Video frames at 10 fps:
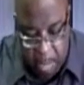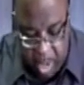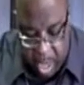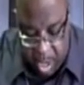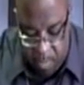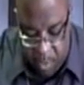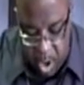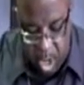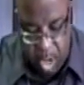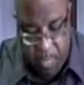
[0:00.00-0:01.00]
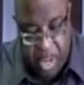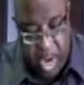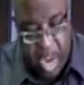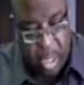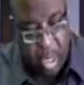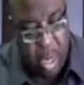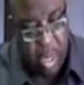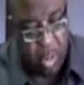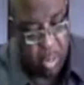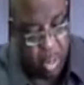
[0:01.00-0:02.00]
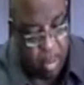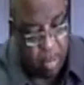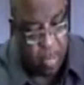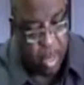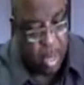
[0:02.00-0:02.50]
and be converted, and I should heal them.